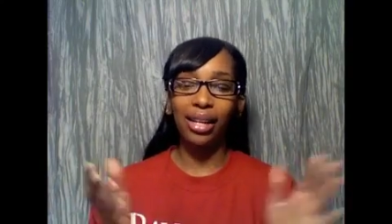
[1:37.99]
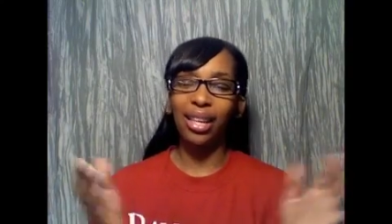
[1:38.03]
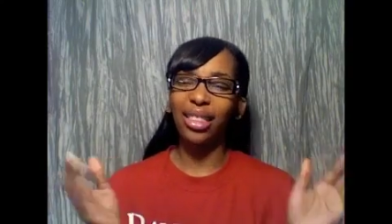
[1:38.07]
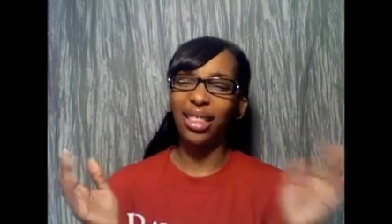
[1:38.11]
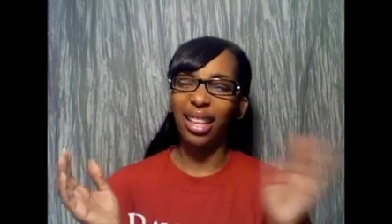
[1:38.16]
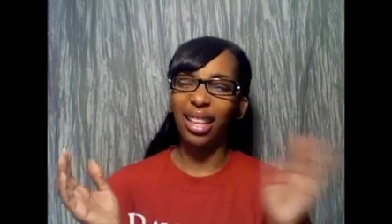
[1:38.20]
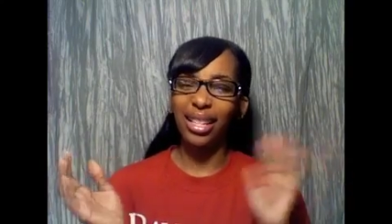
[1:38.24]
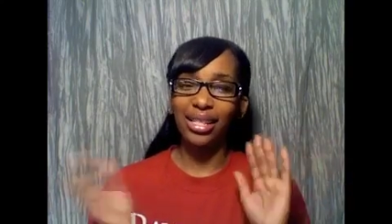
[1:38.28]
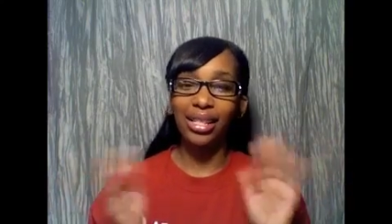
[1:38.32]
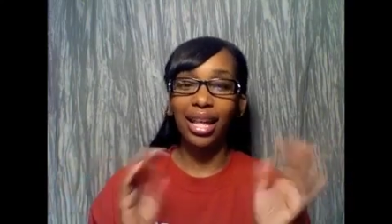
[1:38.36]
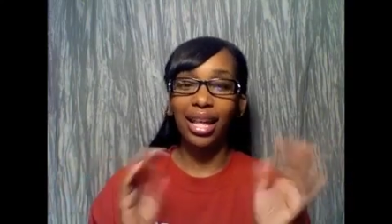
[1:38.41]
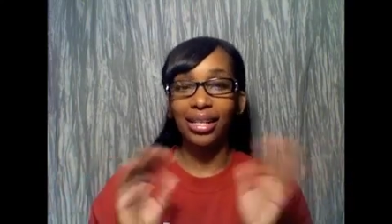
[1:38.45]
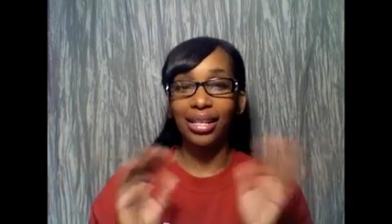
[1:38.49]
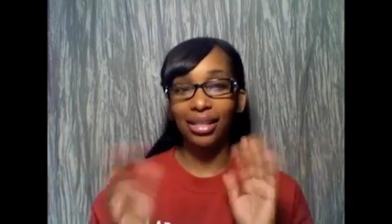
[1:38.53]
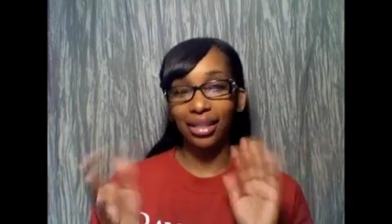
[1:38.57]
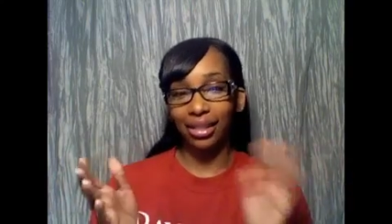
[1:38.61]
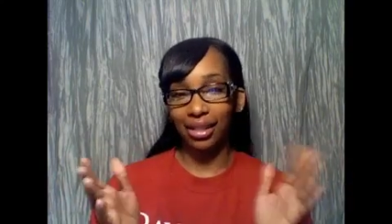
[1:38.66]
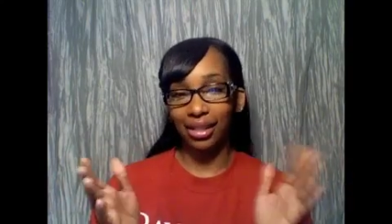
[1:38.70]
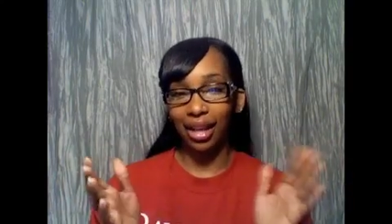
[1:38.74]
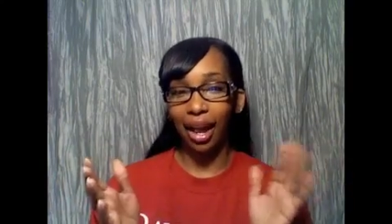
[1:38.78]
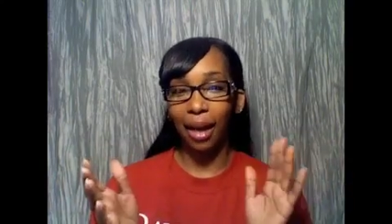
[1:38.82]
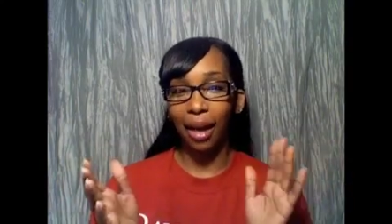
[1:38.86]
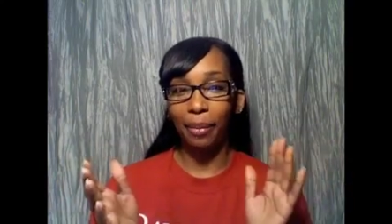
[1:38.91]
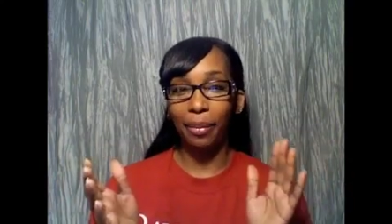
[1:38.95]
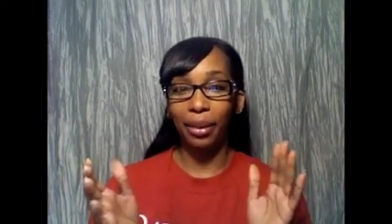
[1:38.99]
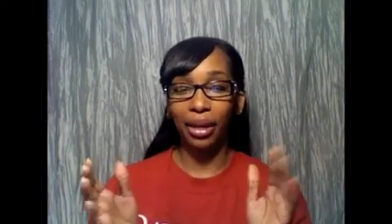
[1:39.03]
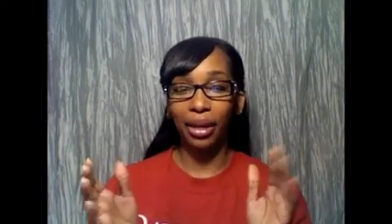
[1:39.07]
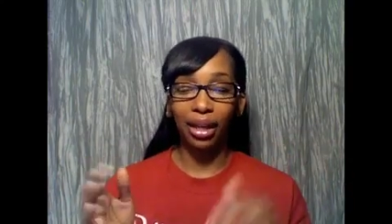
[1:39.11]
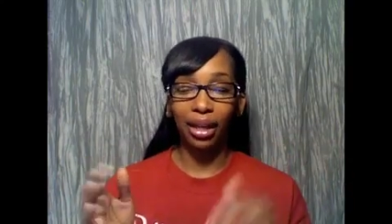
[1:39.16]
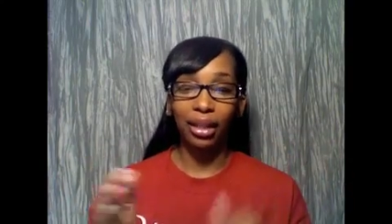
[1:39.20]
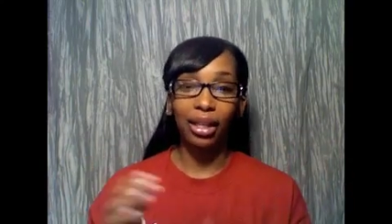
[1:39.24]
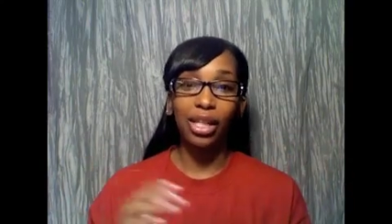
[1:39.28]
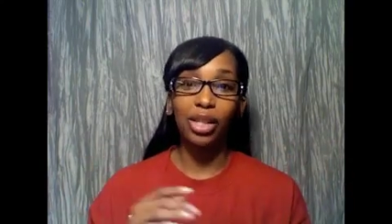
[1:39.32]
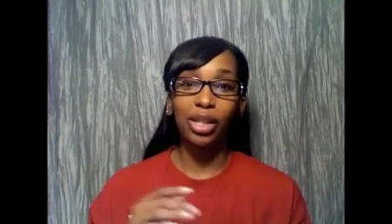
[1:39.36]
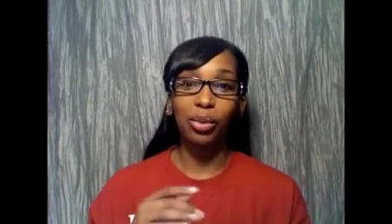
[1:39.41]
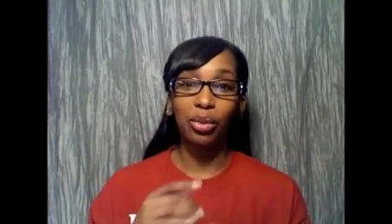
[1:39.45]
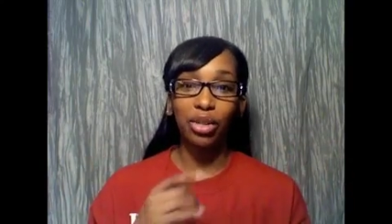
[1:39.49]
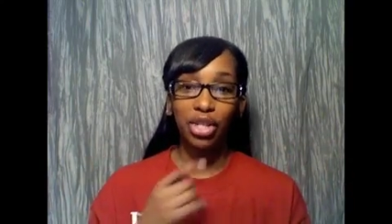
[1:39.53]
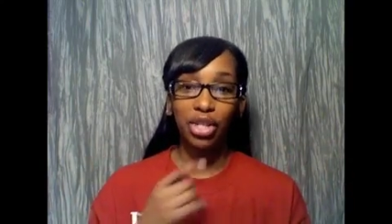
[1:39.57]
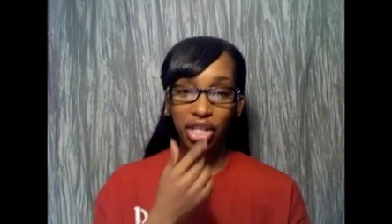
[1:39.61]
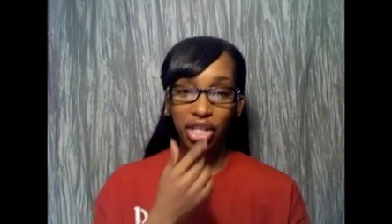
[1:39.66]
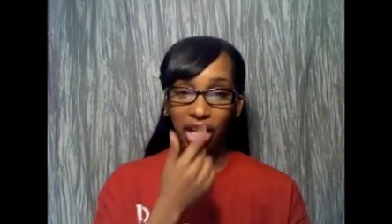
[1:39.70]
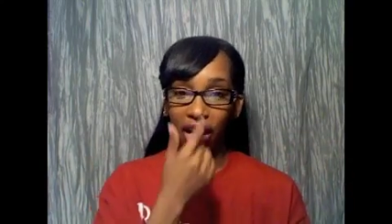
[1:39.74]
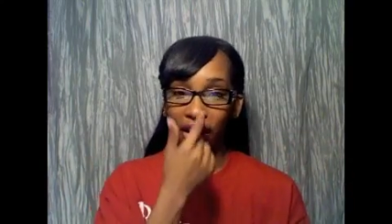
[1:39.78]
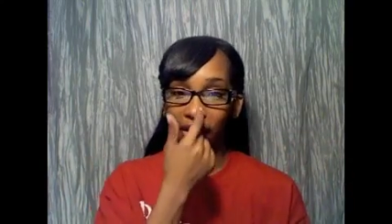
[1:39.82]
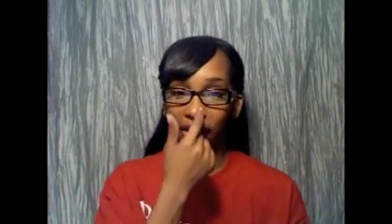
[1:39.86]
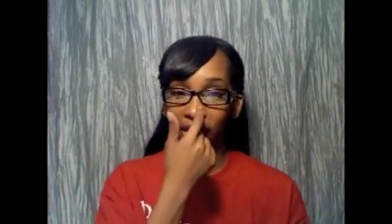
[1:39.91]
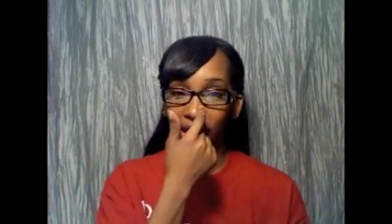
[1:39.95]
unless that's the topic, unless we're
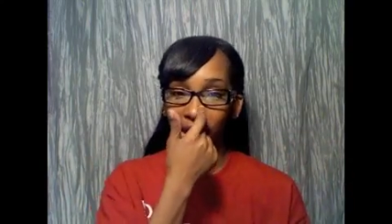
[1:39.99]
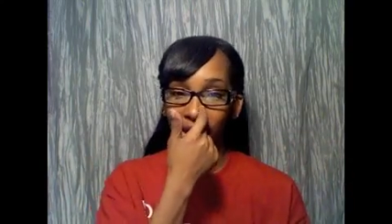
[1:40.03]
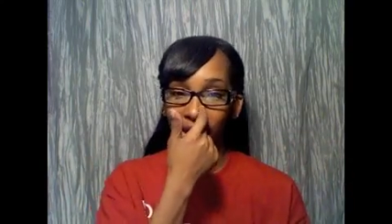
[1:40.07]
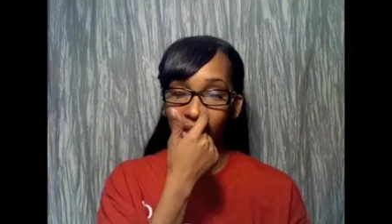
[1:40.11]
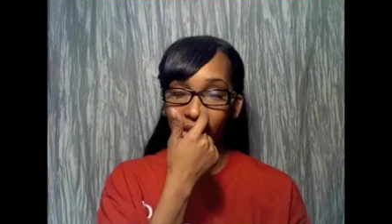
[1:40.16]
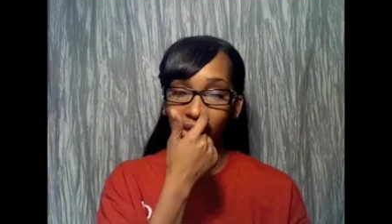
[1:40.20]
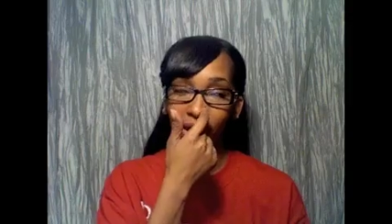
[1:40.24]
sharing it.